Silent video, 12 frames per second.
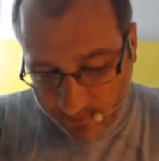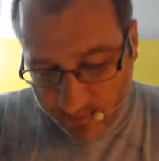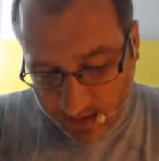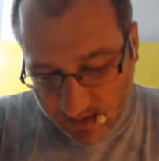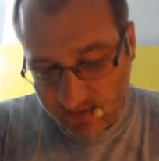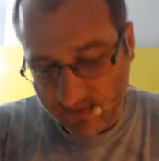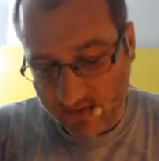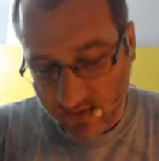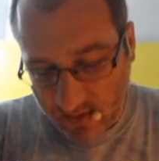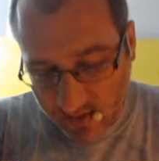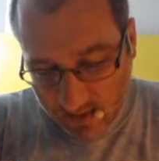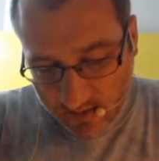because
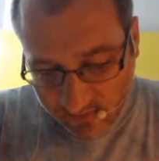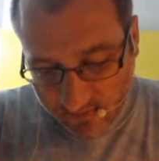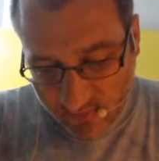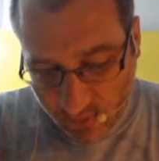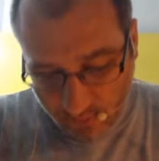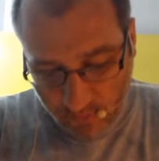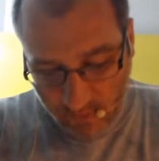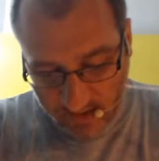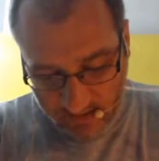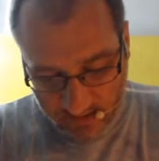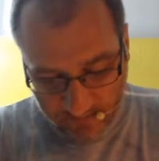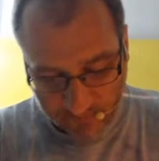there's no
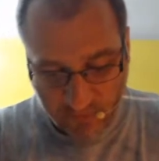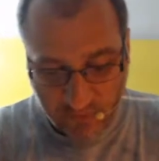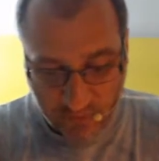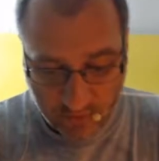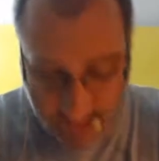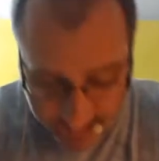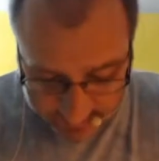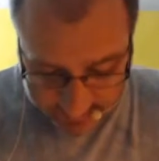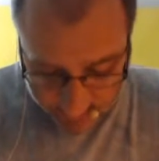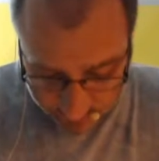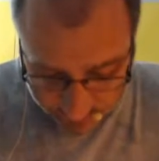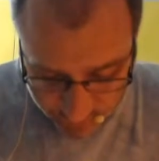point to do that
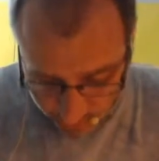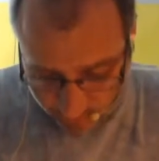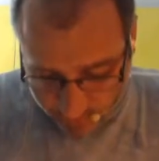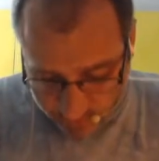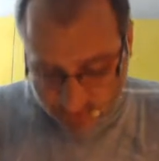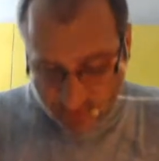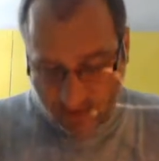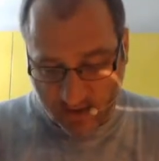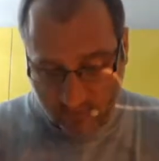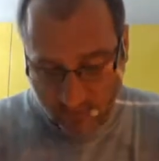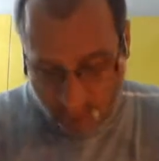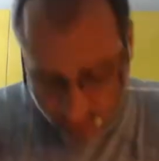kind of job where you're
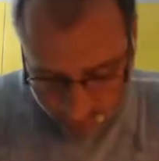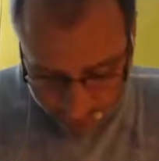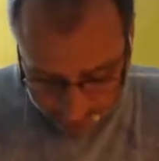trying to.